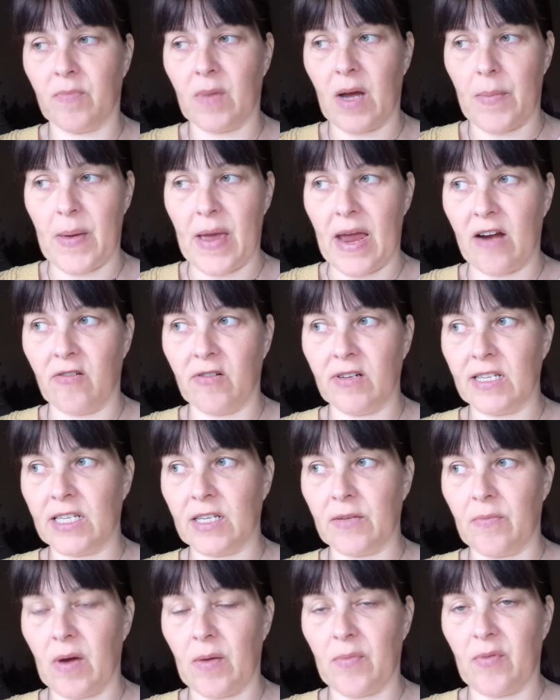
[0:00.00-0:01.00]
My parents
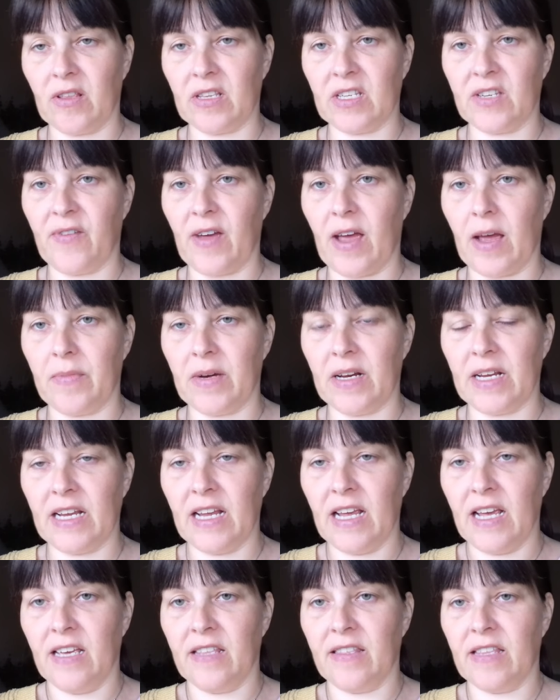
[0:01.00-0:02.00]
and my brother's family,
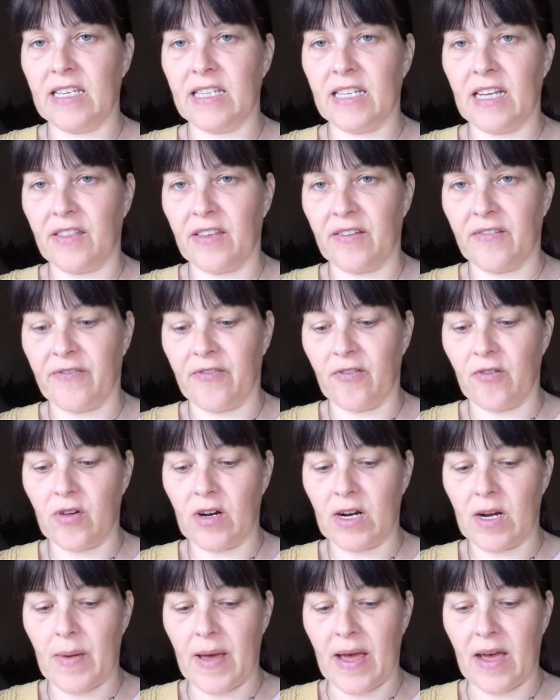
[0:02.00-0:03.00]
there's nothing
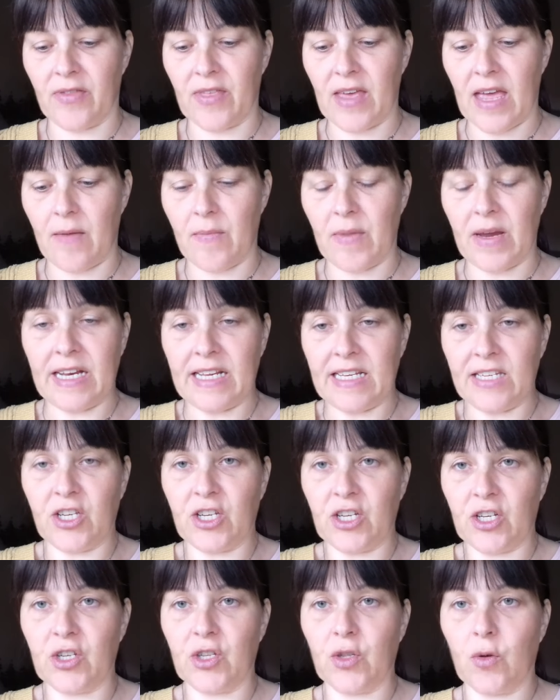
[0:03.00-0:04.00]
frugal about them. It is
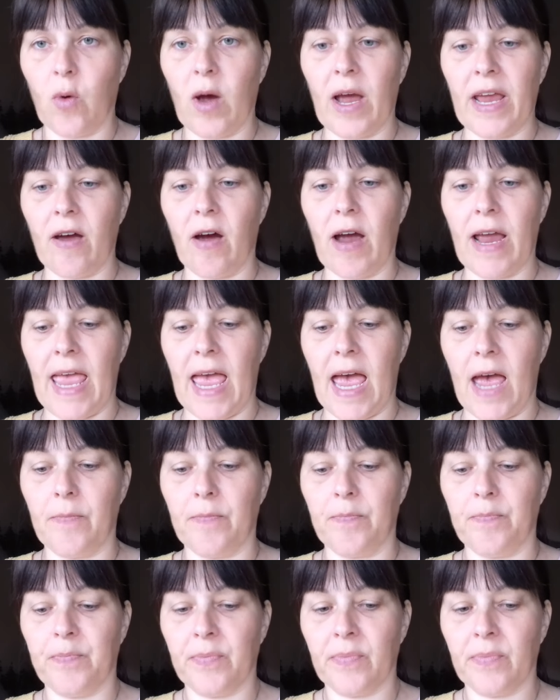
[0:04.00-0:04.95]
just the way I am.